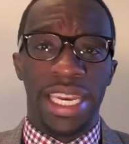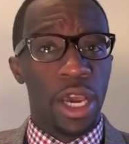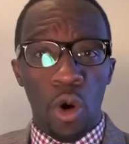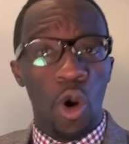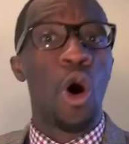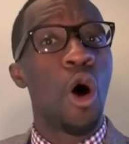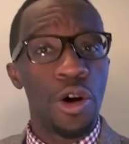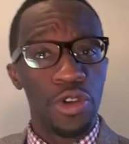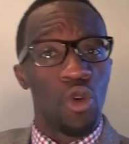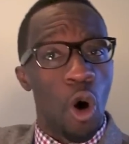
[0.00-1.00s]
They'll
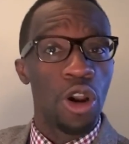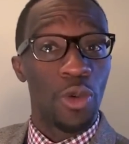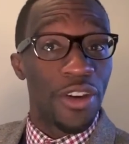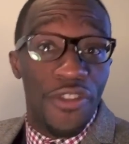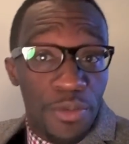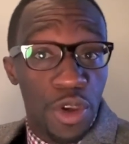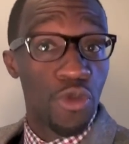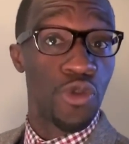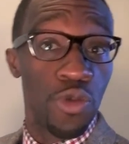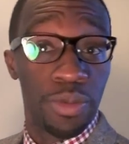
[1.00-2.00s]
call you all the way from
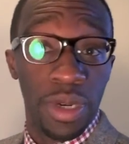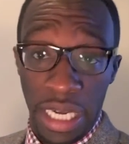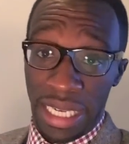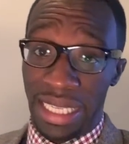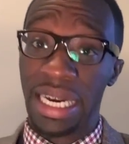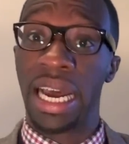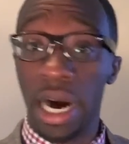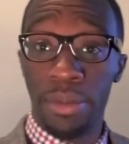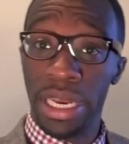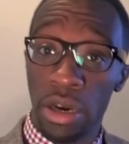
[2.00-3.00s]
your room to
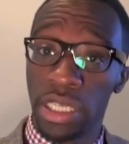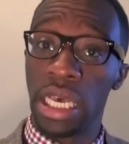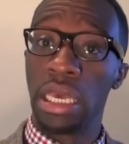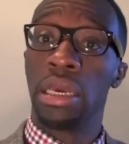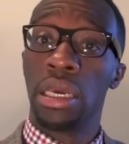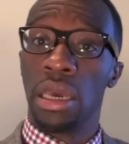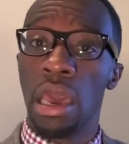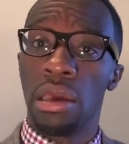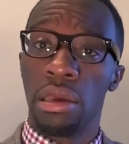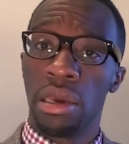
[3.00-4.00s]
come, and they'll say,
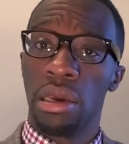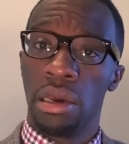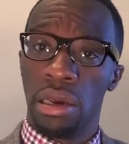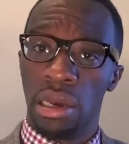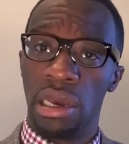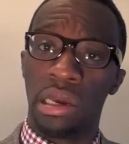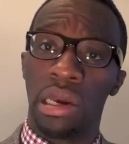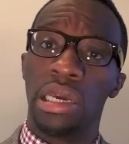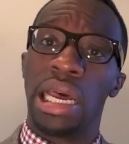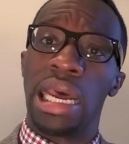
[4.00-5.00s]
hey,
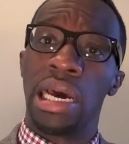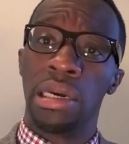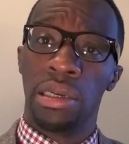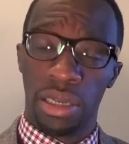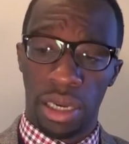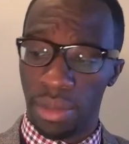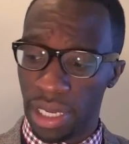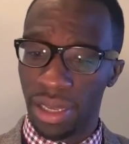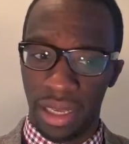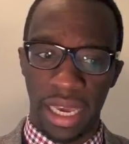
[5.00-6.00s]
Nana. I'm
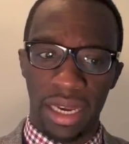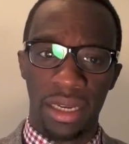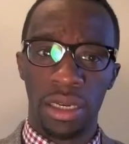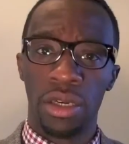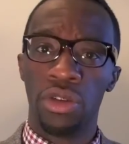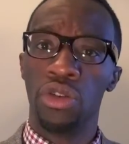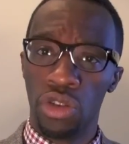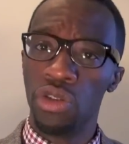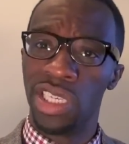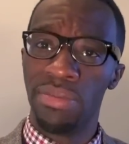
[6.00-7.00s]
like, "Yeah."
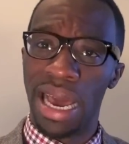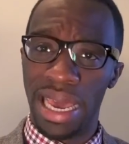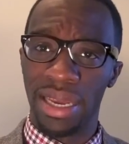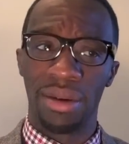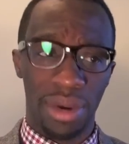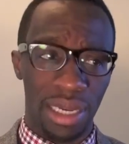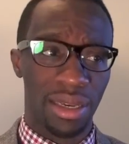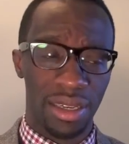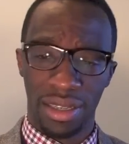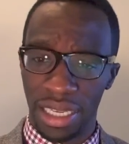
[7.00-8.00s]
Do you see my hand? I'm
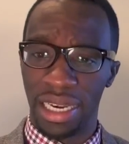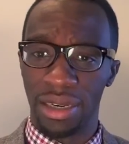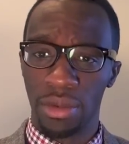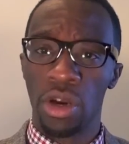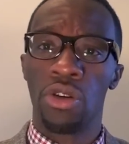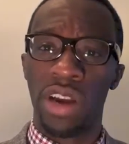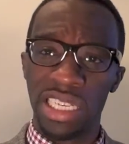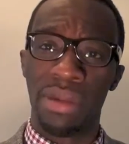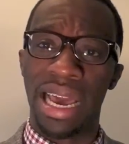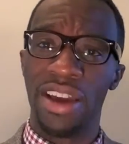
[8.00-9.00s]
like, "Yeah."
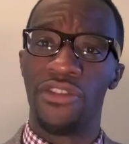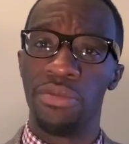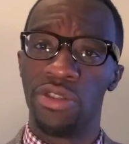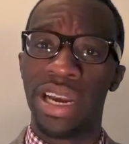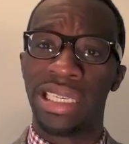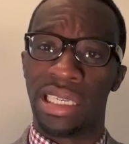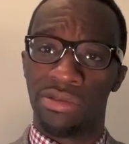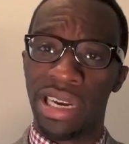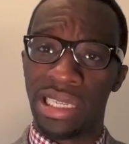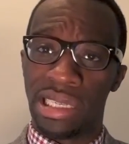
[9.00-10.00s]
Raise my hand for me. Raise
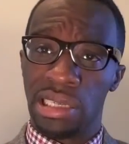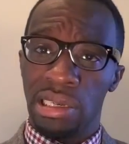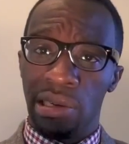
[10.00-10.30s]
it. Raise it.